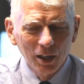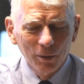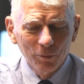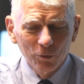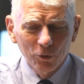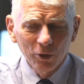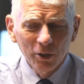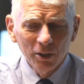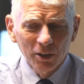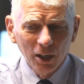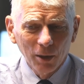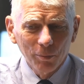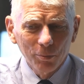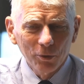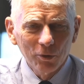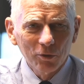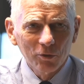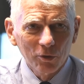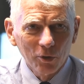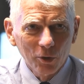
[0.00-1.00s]
I'm sure it
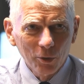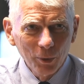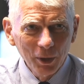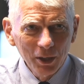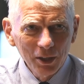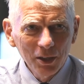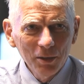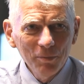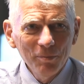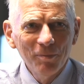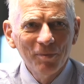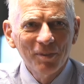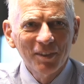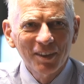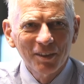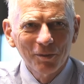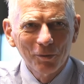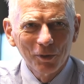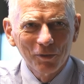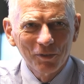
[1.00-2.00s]
happens already.
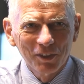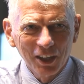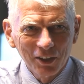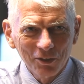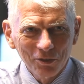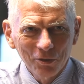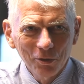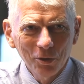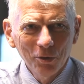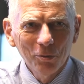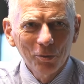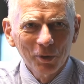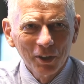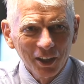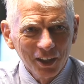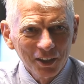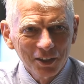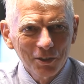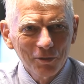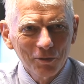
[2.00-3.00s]
With Dassault,
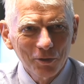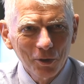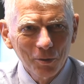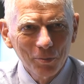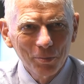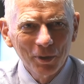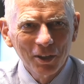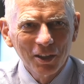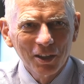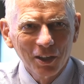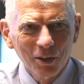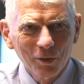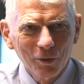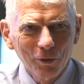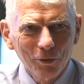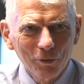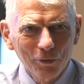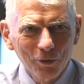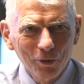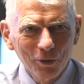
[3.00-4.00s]
we are developing
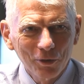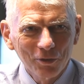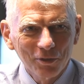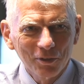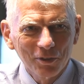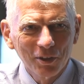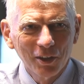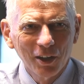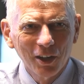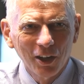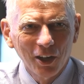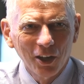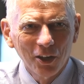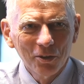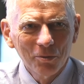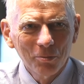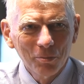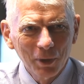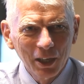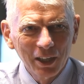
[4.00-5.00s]
our first
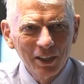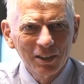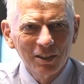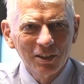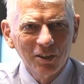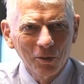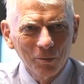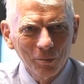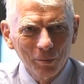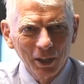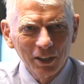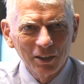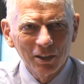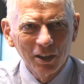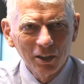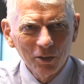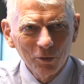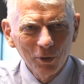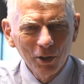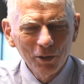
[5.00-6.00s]
unmanned combat
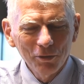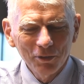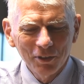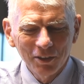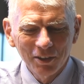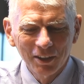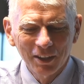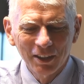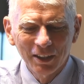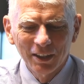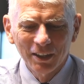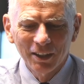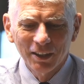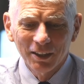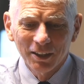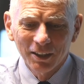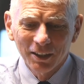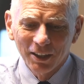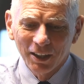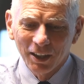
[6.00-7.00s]
aircraft.
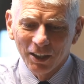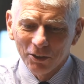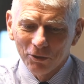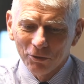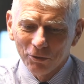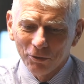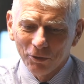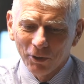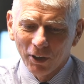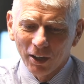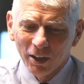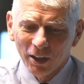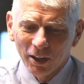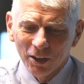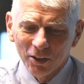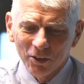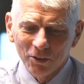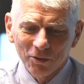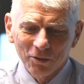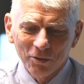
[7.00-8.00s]
As far
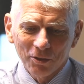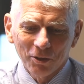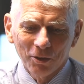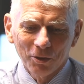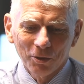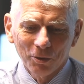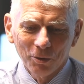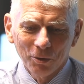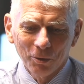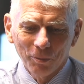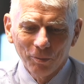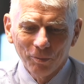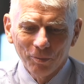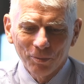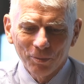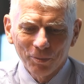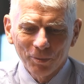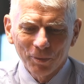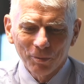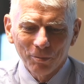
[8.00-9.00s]
as uh,
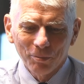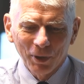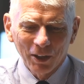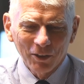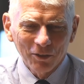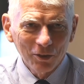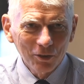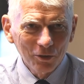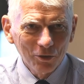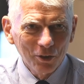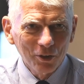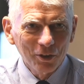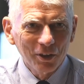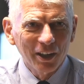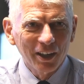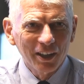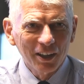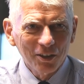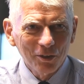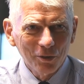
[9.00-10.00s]

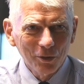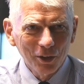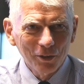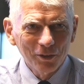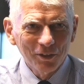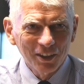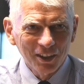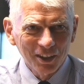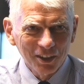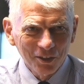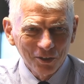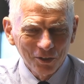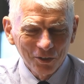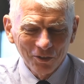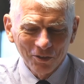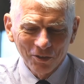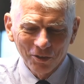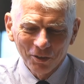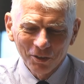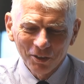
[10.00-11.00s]
passenger aircraft are
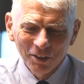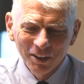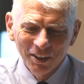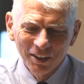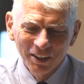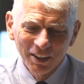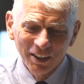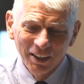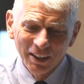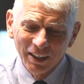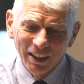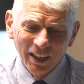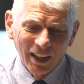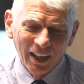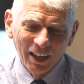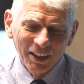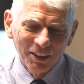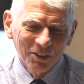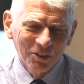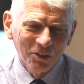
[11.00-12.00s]
concerned,
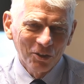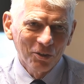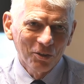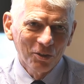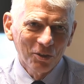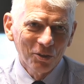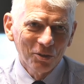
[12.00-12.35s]
I don't